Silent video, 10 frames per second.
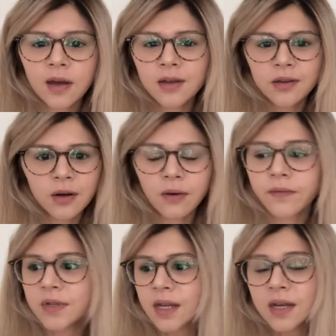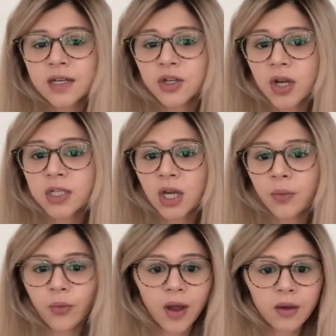You don't obviously need to dress
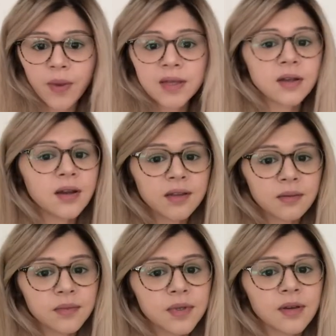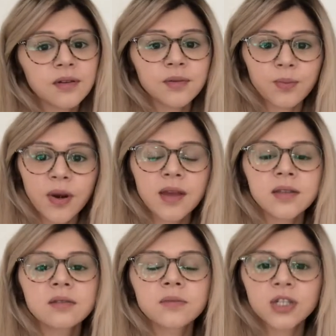up, wear your best items, so just bring in
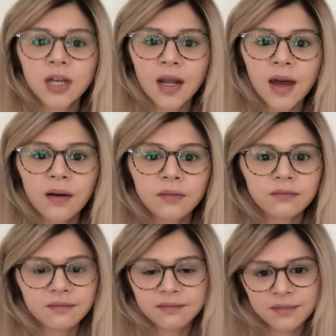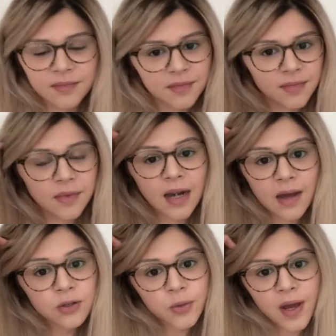some chill out
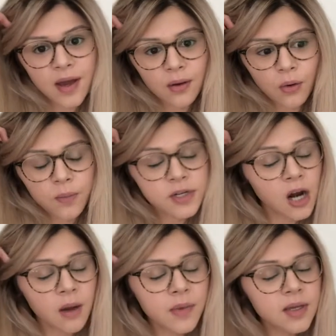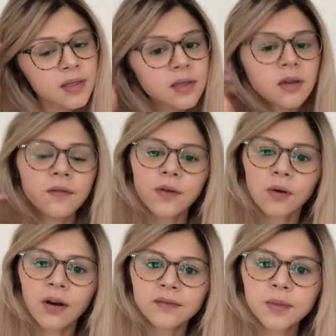loungewear or pyjamas that you feel
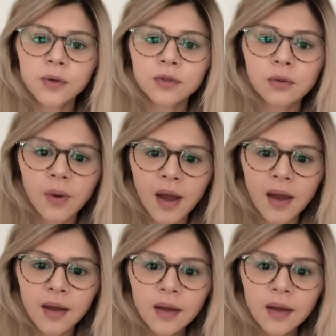comfortable to wear